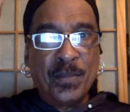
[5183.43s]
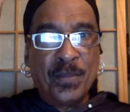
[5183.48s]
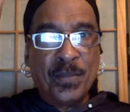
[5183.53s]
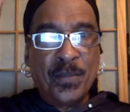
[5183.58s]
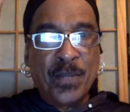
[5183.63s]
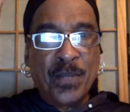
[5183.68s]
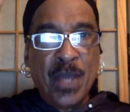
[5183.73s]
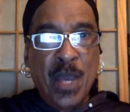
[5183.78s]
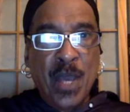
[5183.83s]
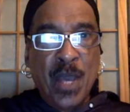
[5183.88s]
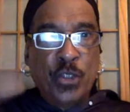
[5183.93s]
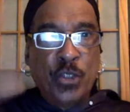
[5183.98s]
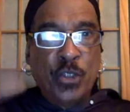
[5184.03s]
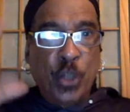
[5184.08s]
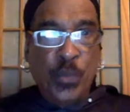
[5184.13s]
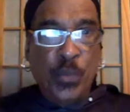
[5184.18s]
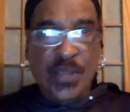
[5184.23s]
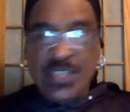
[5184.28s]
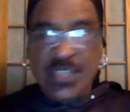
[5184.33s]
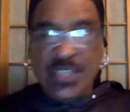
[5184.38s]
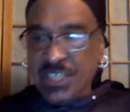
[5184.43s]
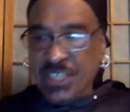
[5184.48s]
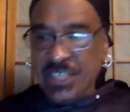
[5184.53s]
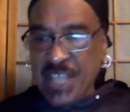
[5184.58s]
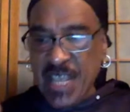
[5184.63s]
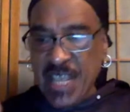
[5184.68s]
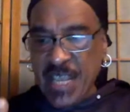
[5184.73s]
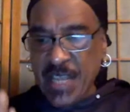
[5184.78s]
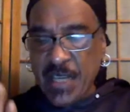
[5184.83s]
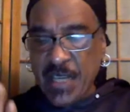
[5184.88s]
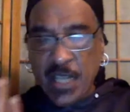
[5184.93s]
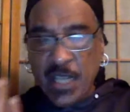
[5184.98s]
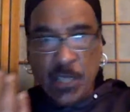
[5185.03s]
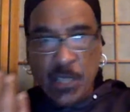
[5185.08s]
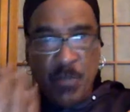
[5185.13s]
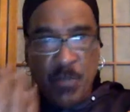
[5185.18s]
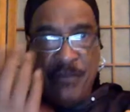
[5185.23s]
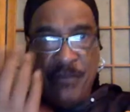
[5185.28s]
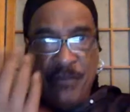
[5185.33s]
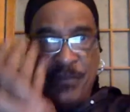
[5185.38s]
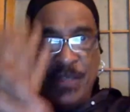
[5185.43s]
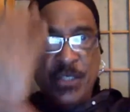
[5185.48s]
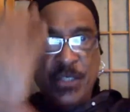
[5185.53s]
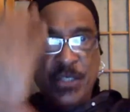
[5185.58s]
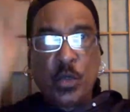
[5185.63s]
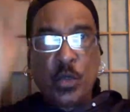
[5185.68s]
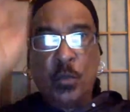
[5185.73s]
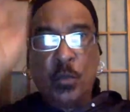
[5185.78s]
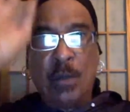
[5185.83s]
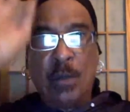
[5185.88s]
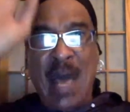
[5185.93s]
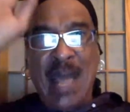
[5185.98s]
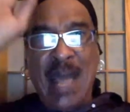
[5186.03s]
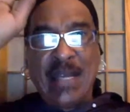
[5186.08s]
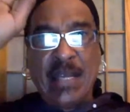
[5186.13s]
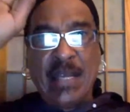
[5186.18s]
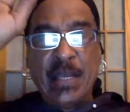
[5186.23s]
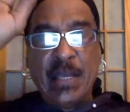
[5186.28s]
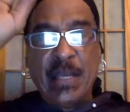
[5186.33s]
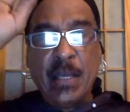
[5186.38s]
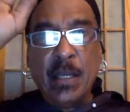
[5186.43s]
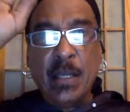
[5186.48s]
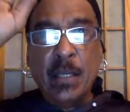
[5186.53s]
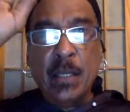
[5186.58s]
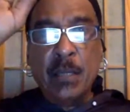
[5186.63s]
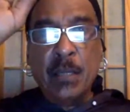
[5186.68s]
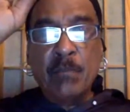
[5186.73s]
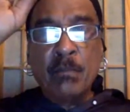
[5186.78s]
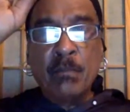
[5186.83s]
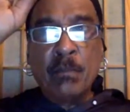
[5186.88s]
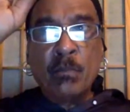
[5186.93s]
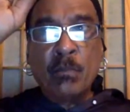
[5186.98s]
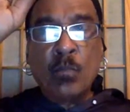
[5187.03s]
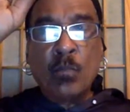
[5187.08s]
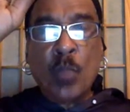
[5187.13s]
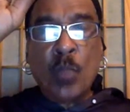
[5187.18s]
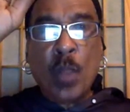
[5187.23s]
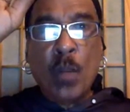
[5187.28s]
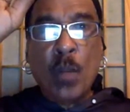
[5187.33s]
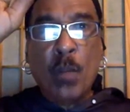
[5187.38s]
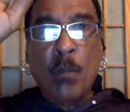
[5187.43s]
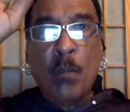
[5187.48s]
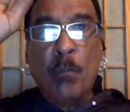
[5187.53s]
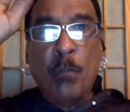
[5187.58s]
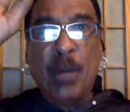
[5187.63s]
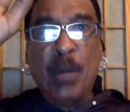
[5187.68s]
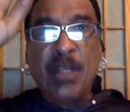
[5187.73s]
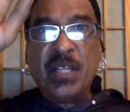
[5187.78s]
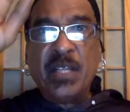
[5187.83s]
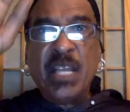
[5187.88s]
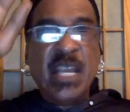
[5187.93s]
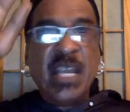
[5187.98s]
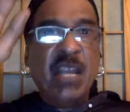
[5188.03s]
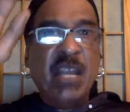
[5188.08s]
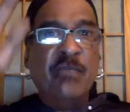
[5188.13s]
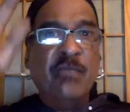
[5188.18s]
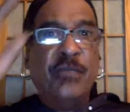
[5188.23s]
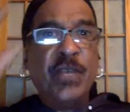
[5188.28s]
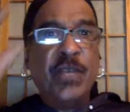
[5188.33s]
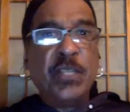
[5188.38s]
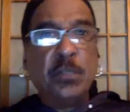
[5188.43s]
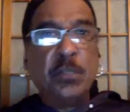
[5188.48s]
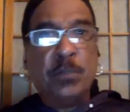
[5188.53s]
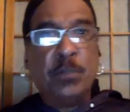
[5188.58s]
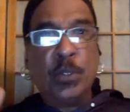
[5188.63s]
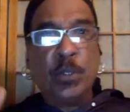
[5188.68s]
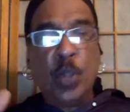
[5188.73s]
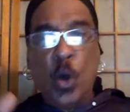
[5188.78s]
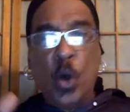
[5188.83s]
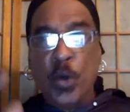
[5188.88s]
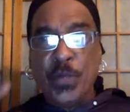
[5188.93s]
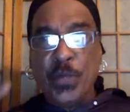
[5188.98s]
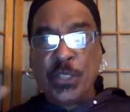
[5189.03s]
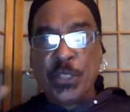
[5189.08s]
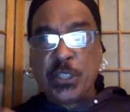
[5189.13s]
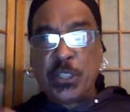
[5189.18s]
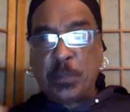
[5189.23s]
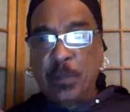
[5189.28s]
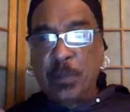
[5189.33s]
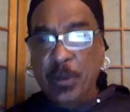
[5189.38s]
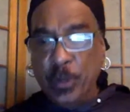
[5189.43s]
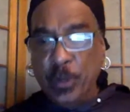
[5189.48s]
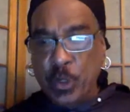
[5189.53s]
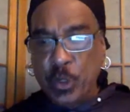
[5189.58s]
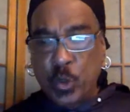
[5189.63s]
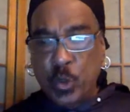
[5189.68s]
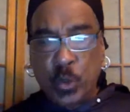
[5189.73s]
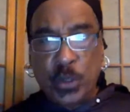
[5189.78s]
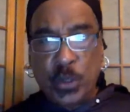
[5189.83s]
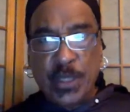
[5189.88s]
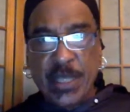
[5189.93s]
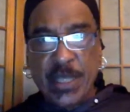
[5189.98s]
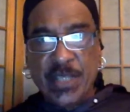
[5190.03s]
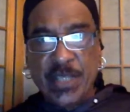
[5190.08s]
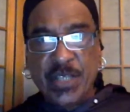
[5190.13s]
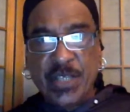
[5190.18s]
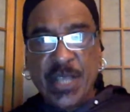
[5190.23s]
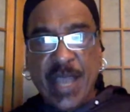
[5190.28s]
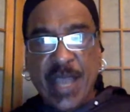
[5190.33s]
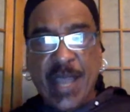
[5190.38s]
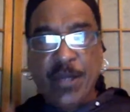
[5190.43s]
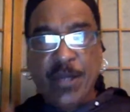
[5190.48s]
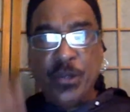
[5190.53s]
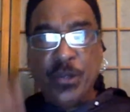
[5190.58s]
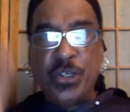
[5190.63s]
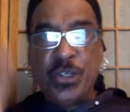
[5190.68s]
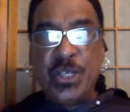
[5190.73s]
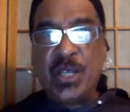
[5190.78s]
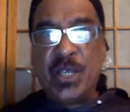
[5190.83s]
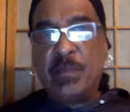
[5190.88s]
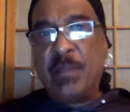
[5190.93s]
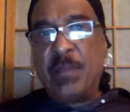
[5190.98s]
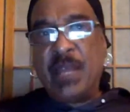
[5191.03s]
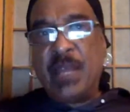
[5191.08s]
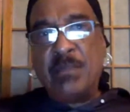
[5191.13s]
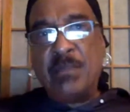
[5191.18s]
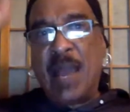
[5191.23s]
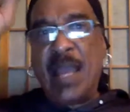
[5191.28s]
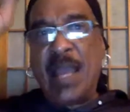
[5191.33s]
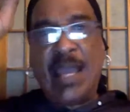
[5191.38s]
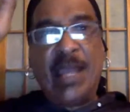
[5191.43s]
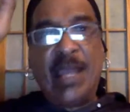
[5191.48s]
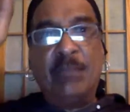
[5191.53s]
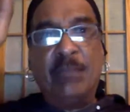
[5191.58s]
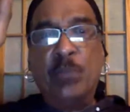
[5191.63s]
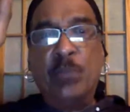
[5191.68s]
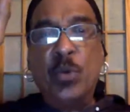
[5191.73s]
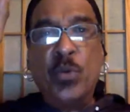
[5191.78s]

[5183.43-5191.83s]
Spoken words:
So the seen is my physical body, but the invisible or the spiritual is the energy that made my hand move.